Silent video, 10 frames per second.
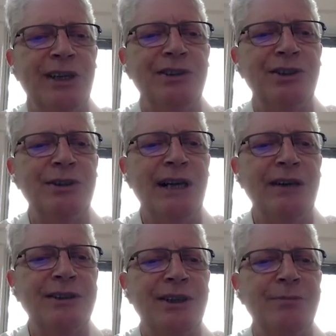of
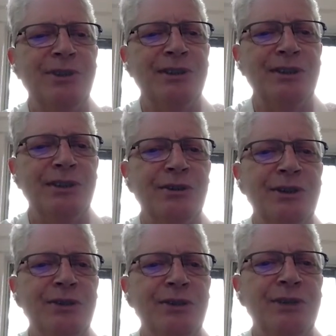potential outcomes and
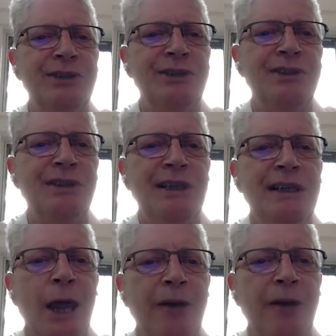the degree to which
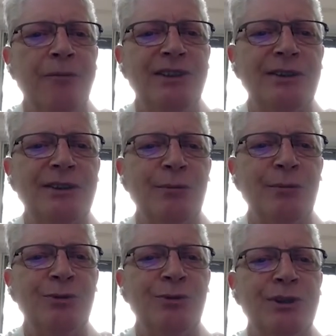these
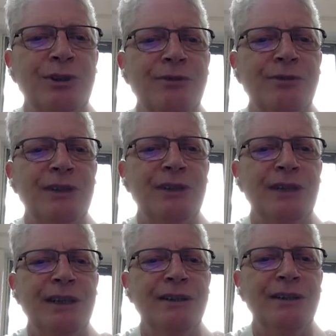outcomes were
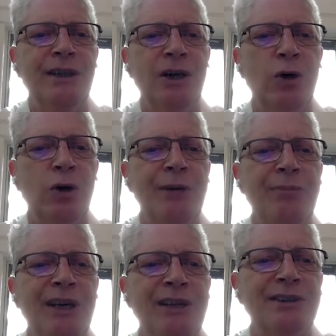different in
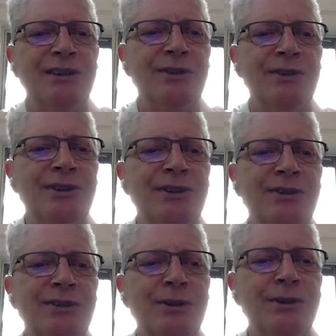OA patients
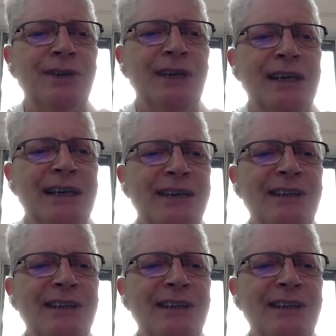versus controls.